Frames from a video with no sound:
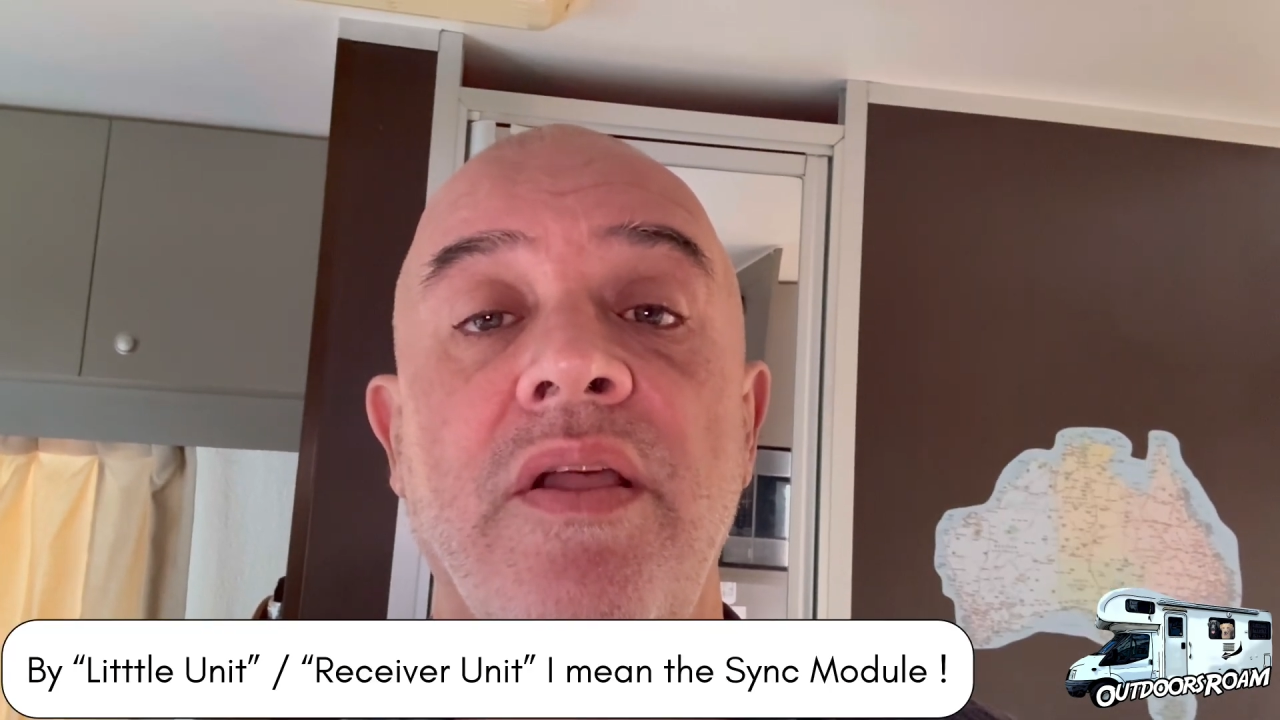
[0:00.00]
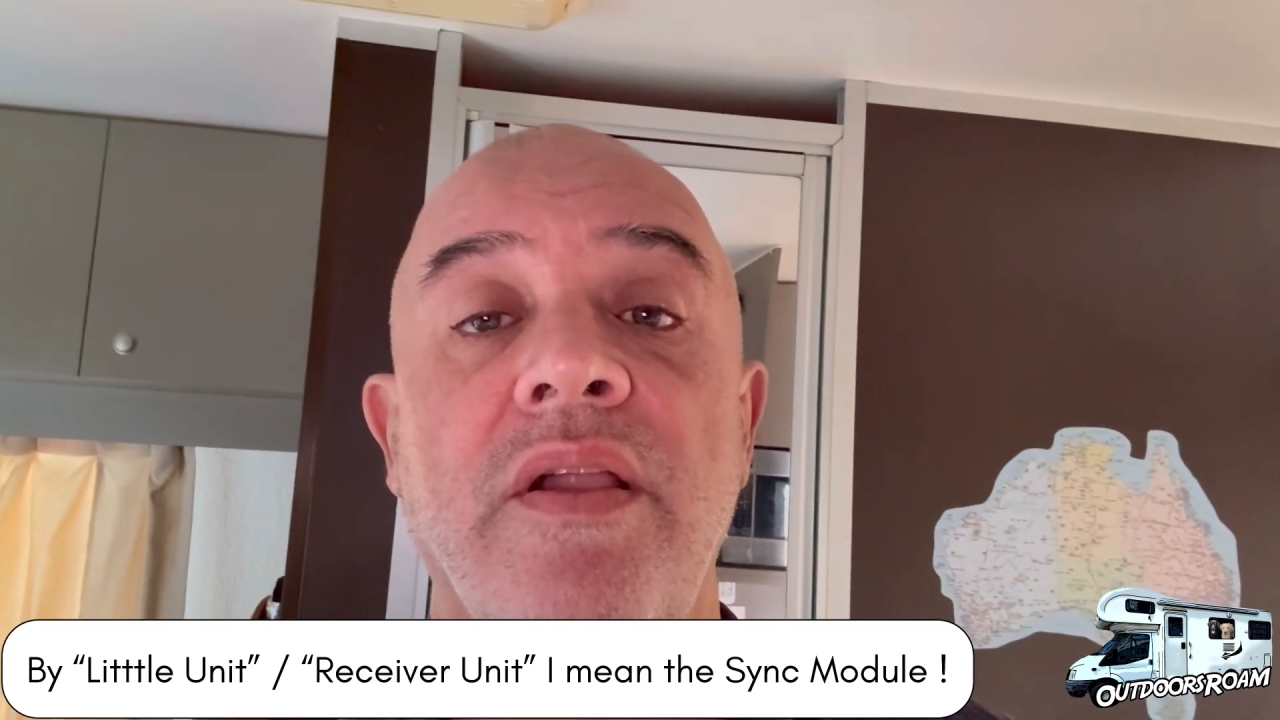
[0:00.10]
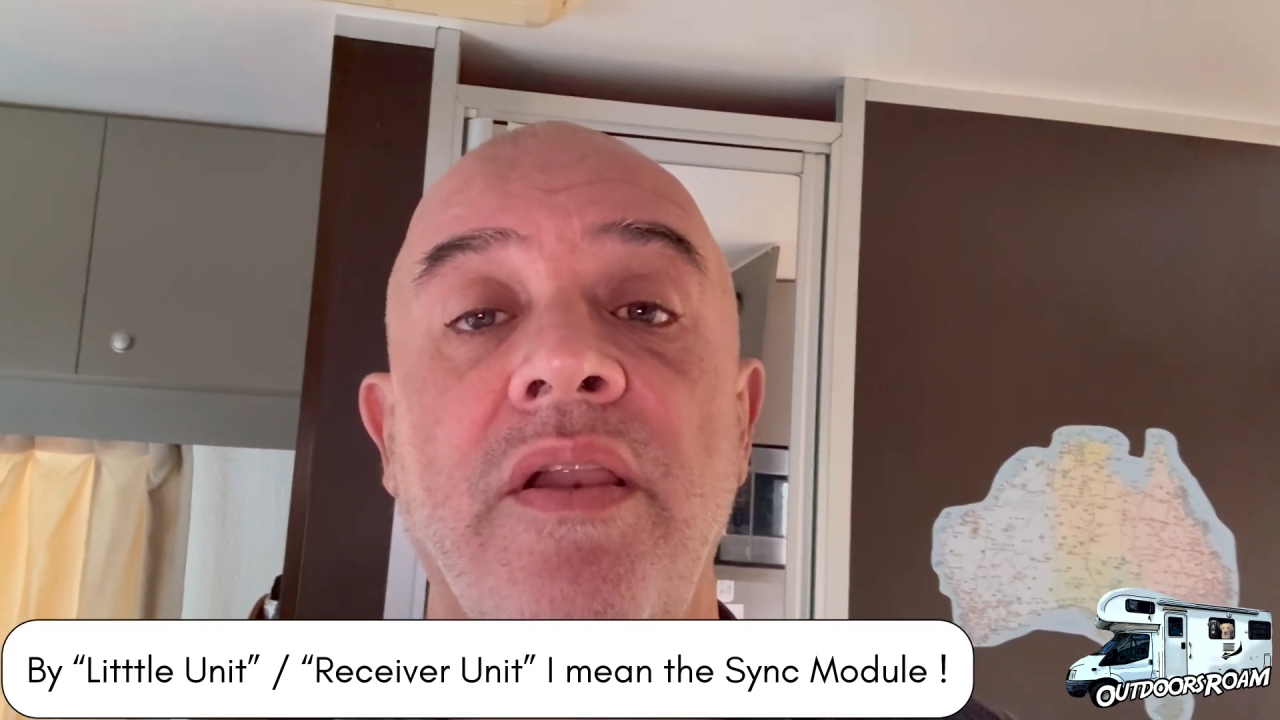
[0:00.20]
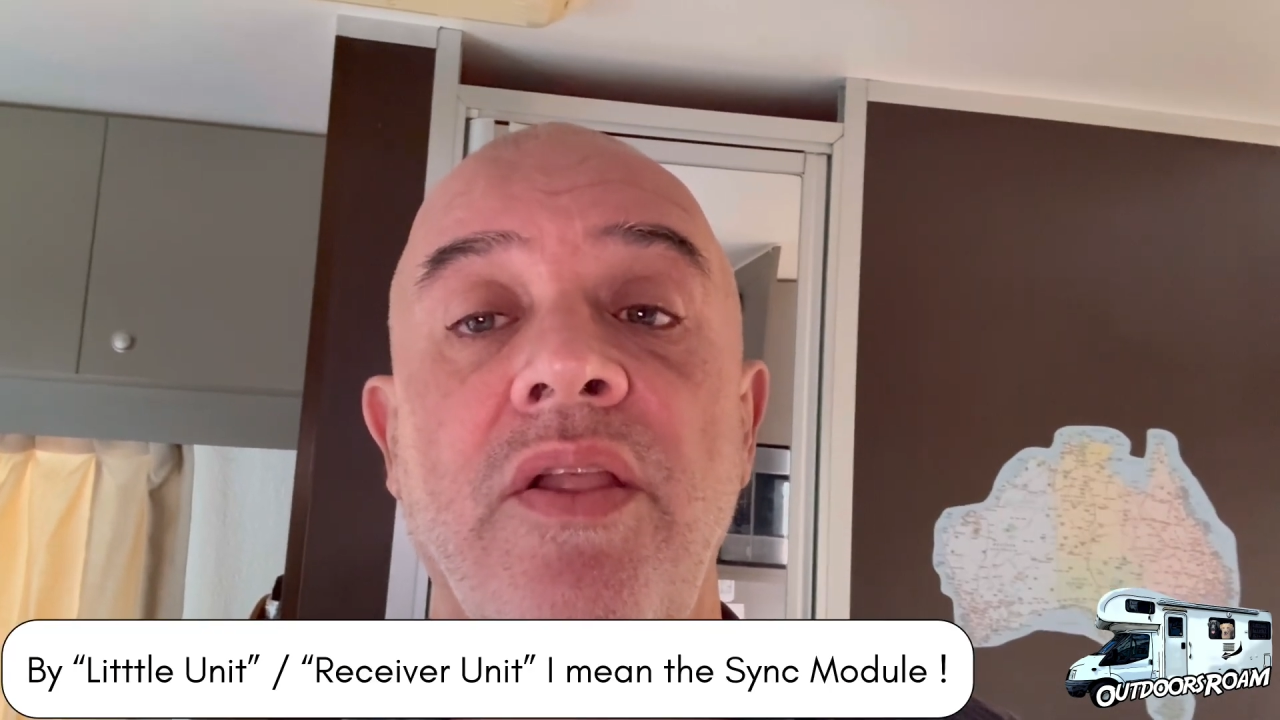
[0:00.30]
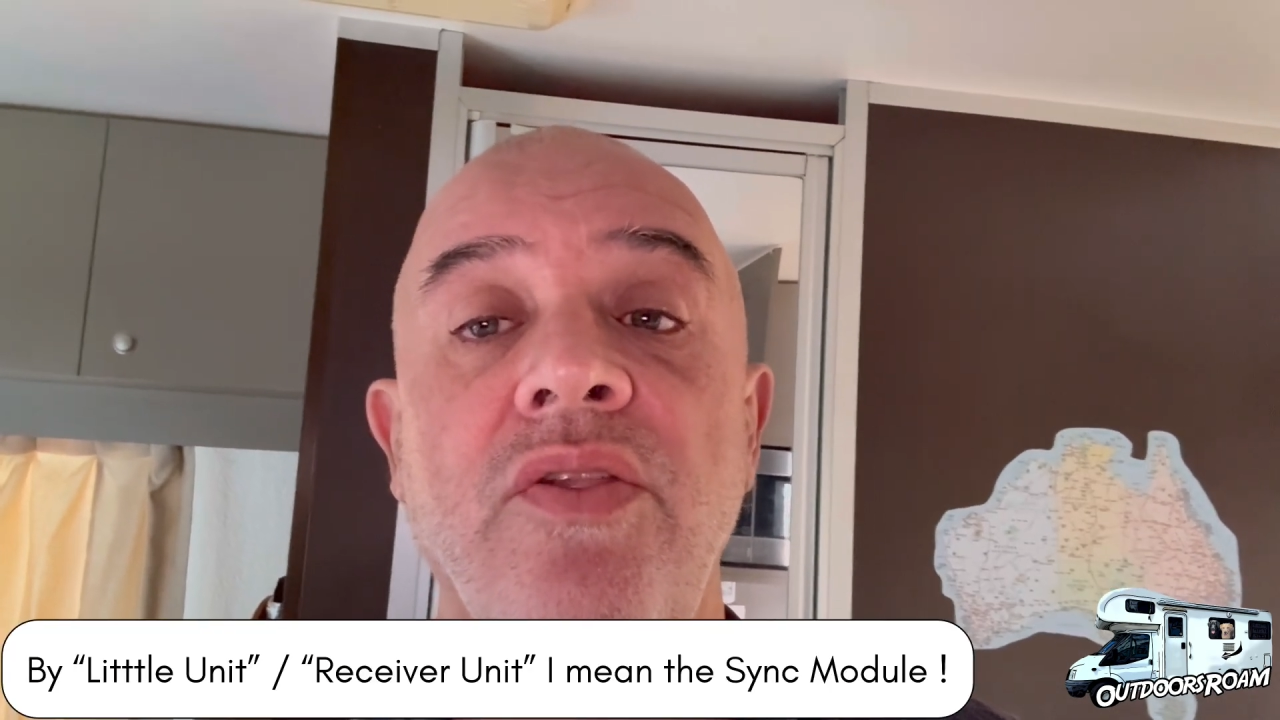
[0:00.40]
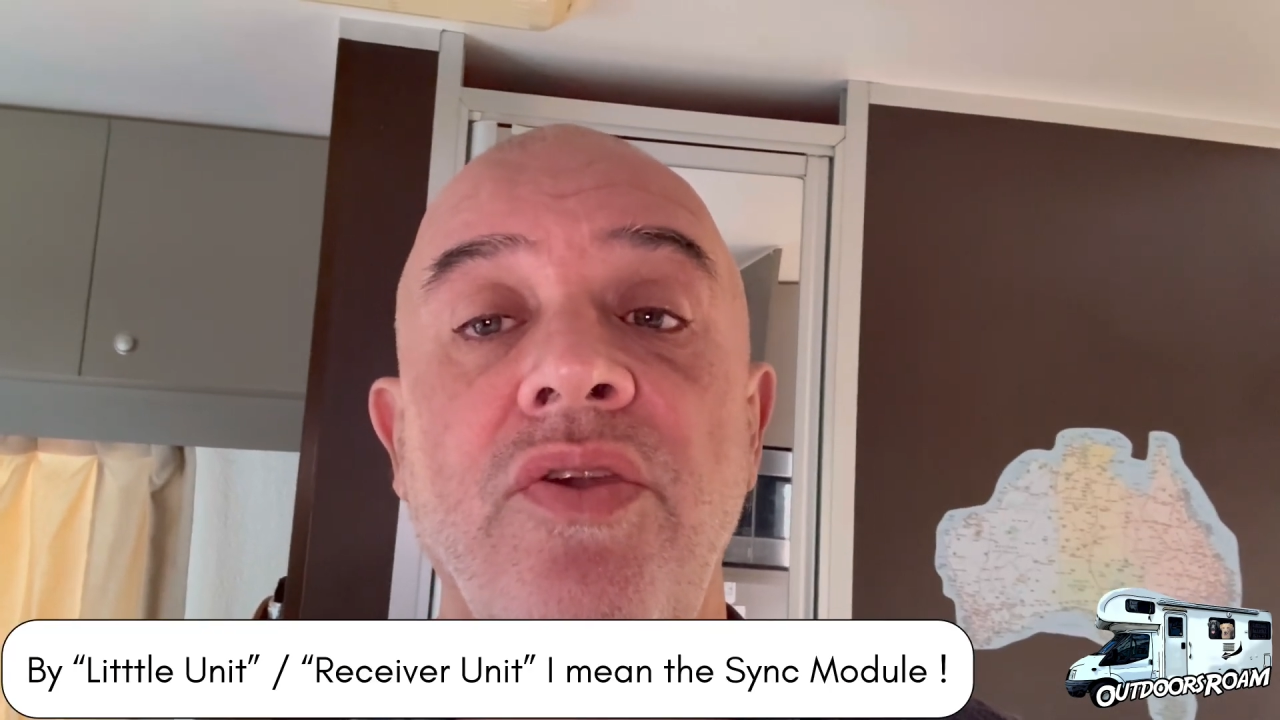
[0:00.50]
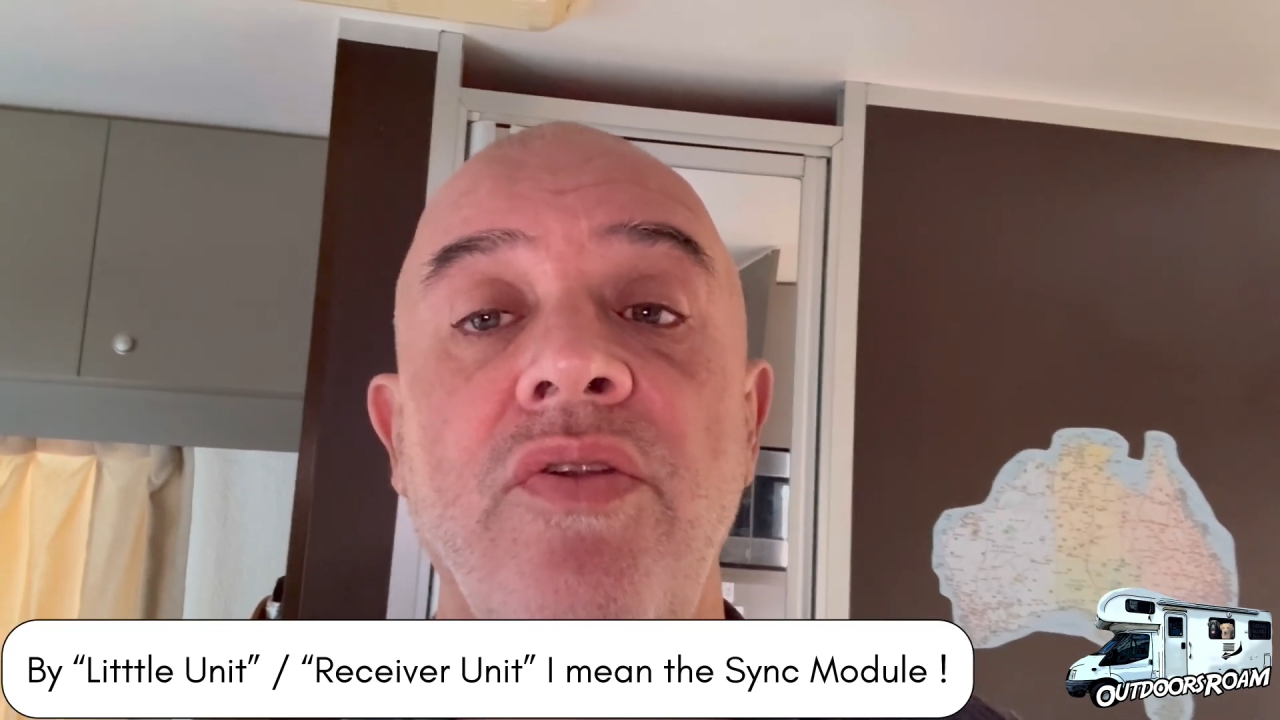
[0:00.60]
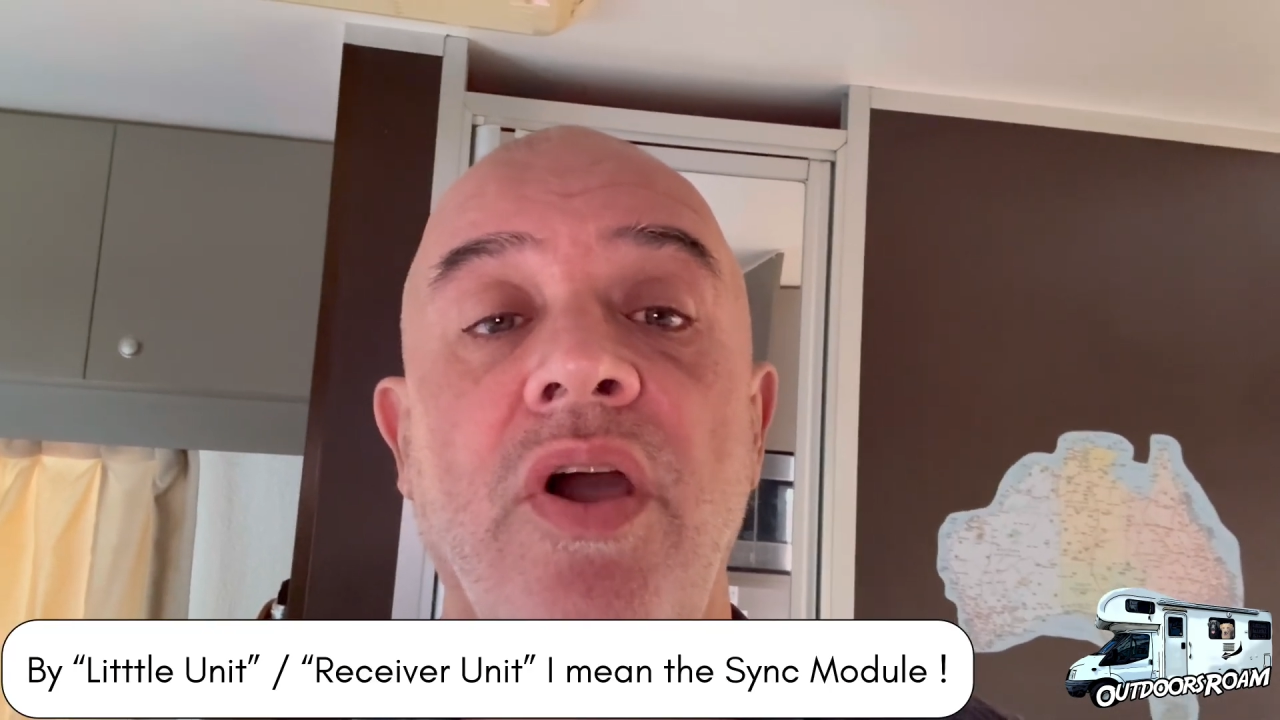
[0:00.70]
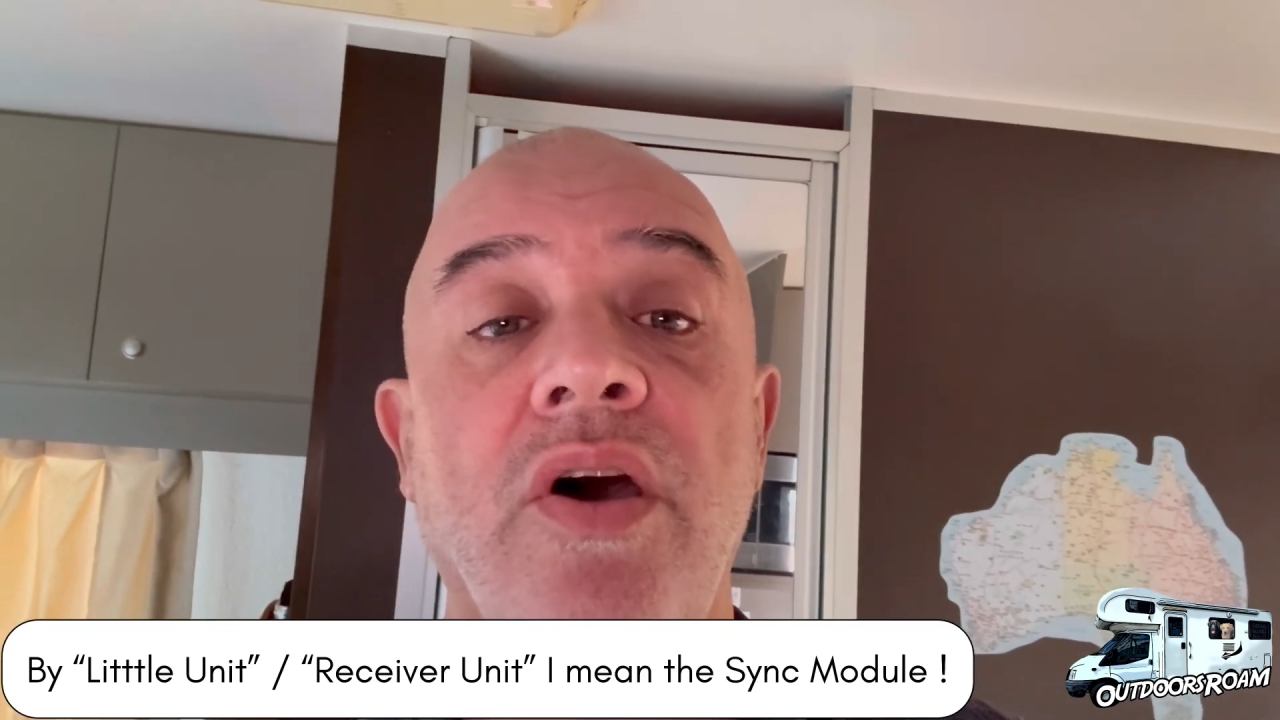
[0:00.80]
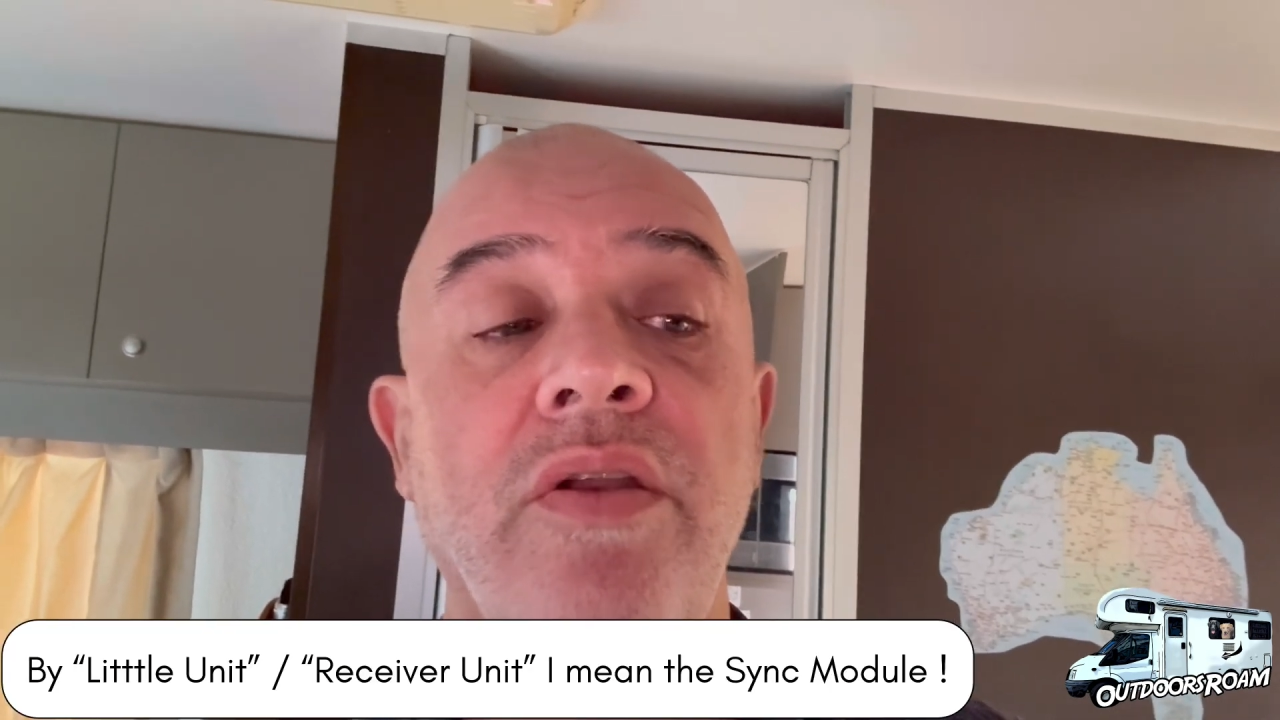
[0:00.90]
little
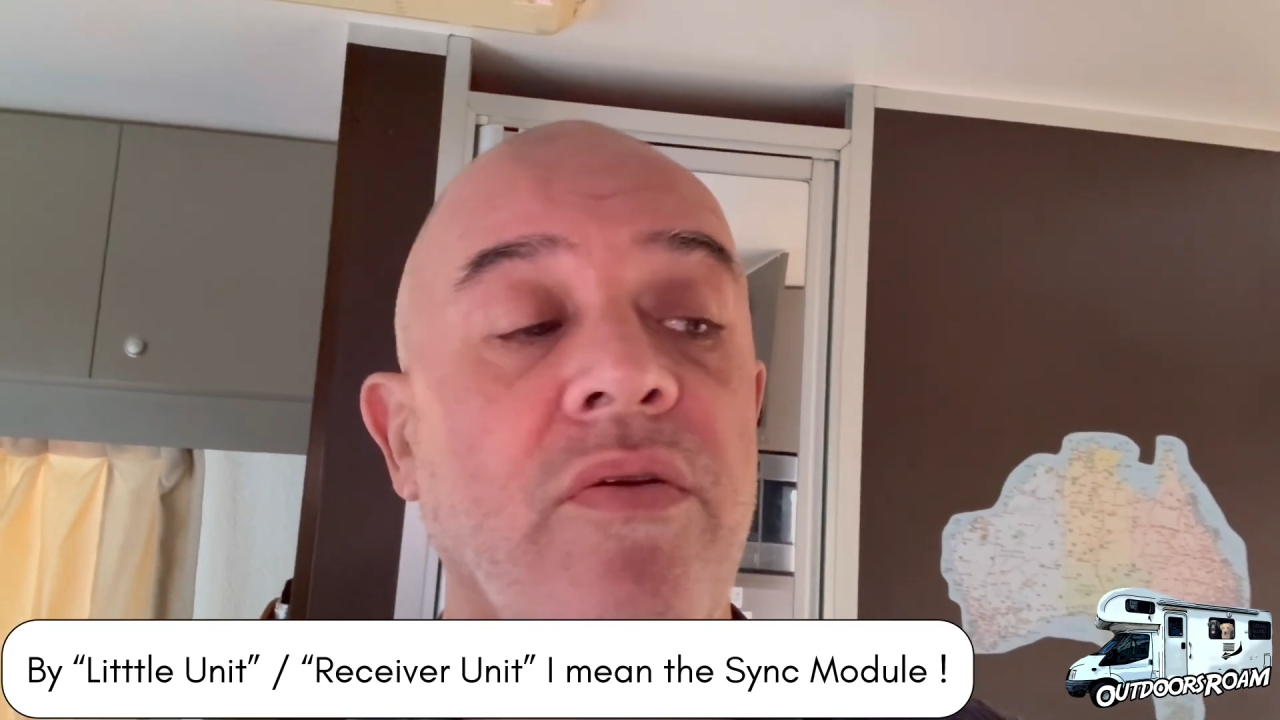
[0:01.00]
unit on,